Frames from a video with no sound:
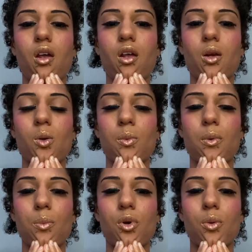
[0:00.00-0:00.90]

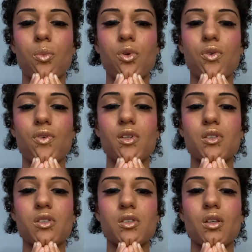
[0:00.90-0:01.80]
Remember, moving
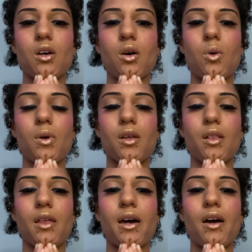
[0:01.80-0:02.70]
slow and
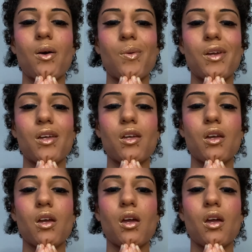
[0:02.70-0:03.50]
allowing